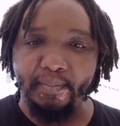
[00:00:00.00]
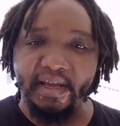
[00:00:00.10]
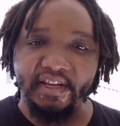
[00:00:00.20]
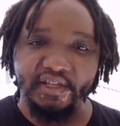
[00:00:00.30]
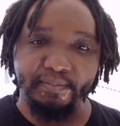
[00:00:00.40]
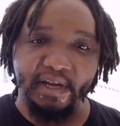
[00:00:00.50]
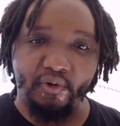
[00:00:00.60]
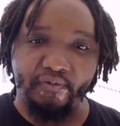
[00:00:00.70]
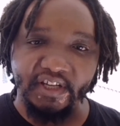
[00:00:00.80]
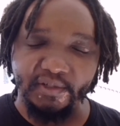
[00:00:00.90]
Penny
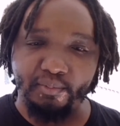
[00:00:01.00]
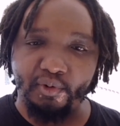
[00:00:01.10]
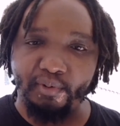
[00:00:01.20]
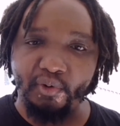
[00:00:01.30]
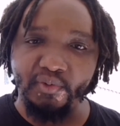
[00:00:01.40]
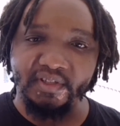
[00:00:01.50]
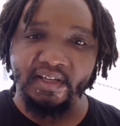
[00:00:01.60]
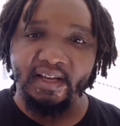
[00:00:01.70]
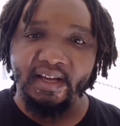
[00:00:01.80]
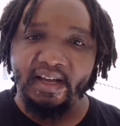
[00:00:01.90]
Sparrow Facebook post.
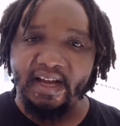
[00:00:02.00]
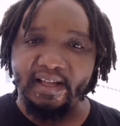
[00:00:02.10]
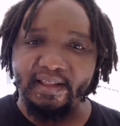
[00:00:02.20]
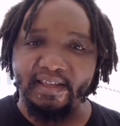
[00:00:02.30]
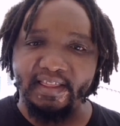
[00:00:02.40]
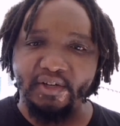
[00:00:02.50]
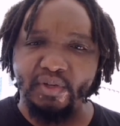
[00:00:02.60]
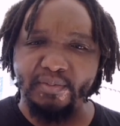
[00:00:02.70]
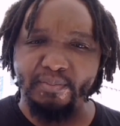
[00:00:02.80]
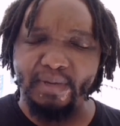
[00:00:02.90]
I think that
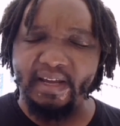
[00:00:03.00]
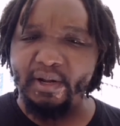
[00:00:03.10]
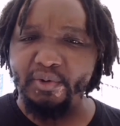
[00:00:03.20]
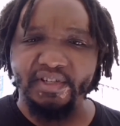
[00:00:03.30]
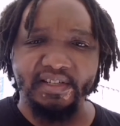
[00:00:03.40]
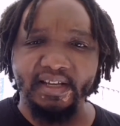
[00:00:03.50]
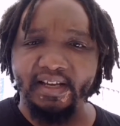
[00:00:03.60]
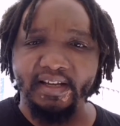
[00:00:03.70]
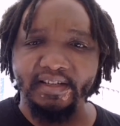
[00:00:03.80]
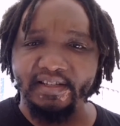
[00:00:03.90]
was around
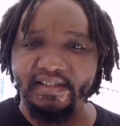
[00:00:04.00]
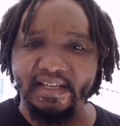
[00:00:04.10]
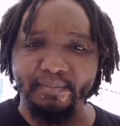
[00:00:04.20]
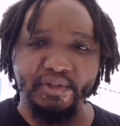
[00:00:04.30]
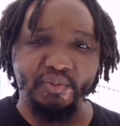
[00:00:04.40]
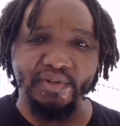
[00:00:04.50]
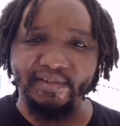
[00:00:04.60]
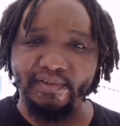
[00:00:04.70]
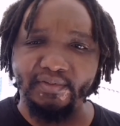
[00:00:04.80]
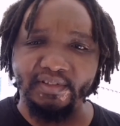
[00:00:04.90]
December
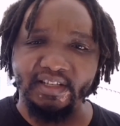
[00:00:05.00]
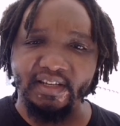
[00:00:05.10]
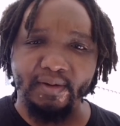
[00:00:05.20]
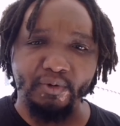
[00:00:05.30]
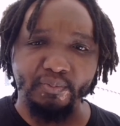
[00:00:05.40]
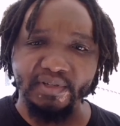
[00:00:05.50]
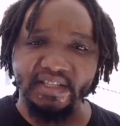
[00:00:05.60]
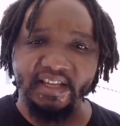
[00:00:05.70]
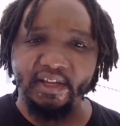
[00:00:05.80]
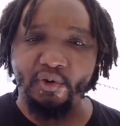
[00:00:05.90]
2015, if I'm not
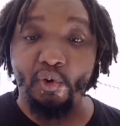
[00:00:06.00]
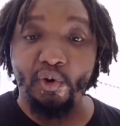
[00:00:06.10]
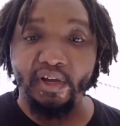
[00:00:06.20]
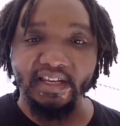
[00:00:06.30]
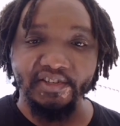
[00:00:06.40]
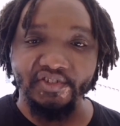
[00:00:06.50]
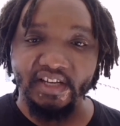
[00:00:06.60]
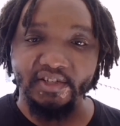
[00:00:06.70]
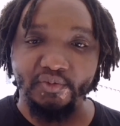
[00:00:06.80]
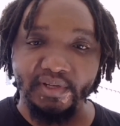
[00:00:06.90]
mistaken, or early
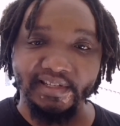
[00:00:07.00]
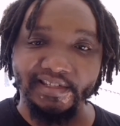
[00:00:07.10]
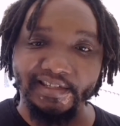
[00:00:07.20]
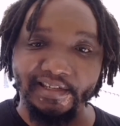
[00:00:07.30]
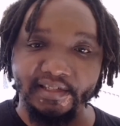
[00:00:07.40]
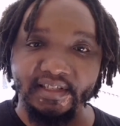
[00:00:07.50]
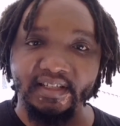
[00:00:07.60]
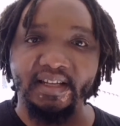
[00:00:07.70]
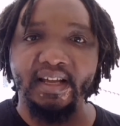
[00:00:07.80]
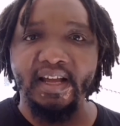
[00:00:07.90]
January 2016.
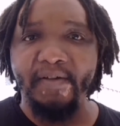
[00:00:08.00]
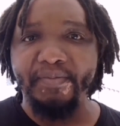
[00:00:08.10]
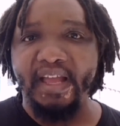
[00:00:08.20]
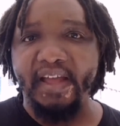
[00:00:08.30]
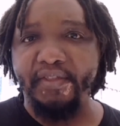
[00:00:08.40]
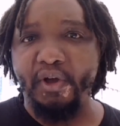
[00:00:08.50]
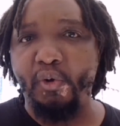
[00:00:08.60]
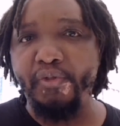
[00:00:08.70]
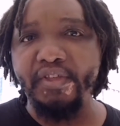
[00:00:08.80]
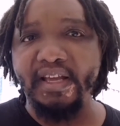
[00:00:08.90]
And the
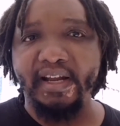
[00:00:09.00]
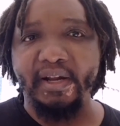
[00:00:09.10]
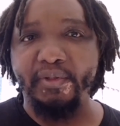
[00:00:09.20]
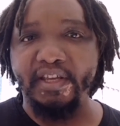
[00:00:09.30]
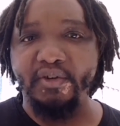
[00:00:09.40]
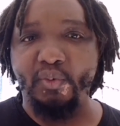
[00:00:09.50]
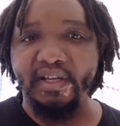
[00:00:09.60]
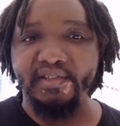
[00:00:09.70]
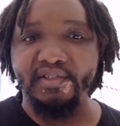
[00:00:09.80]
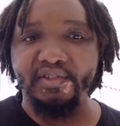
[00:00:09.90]
whole thing around that
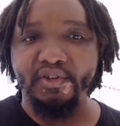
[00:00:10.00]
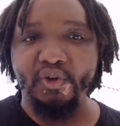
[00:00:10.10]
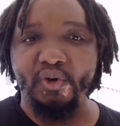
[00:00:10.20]
was,